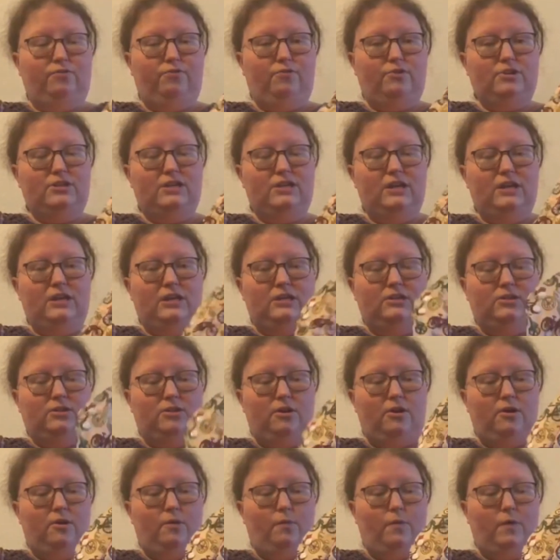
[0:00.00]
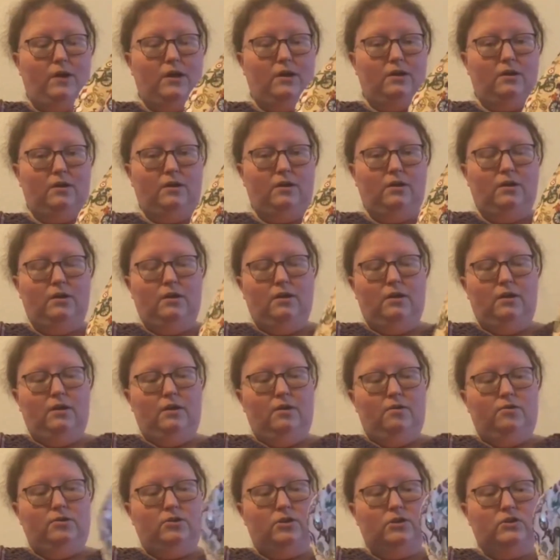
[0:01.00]
14-inch long one,
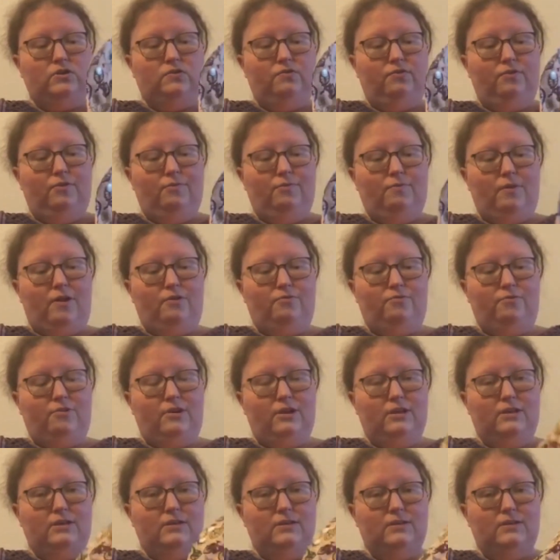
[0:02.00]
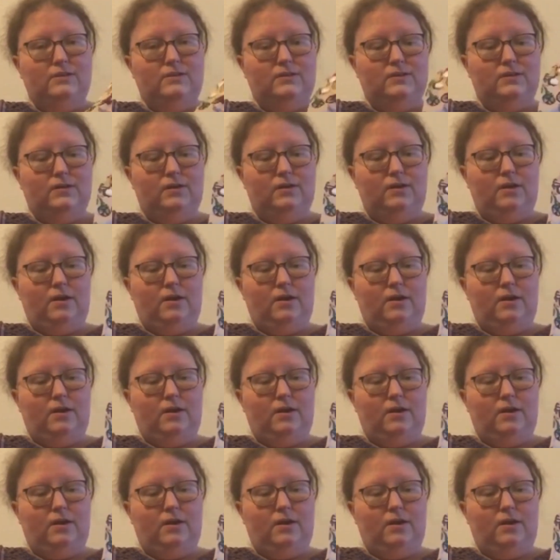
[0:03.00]
just for reference.